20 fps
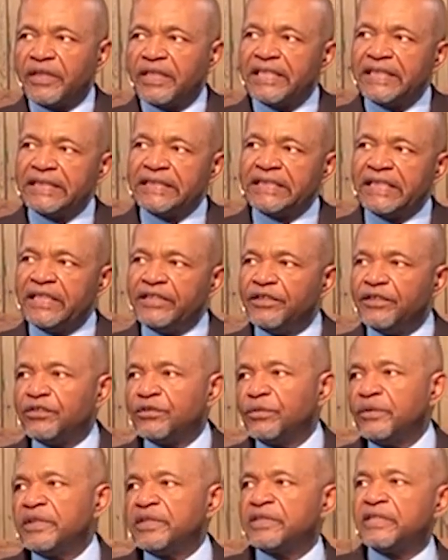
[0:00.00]
to continue
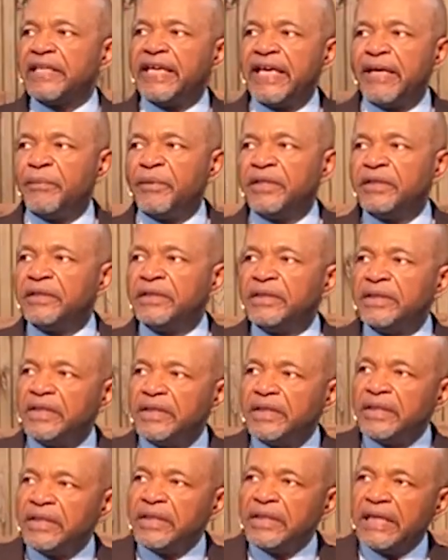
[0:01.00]
to examine
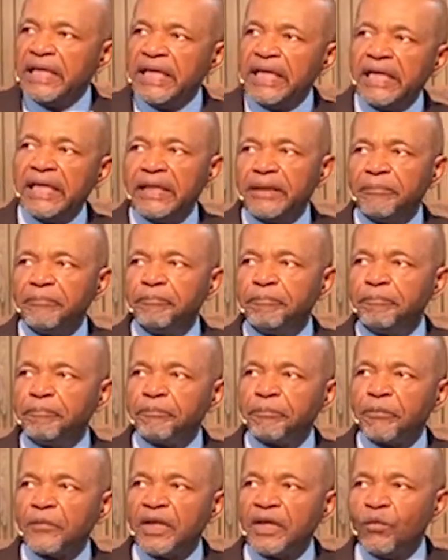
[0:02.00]

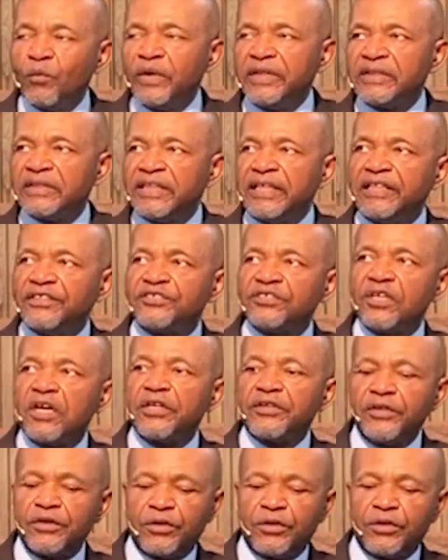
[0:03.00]
when things start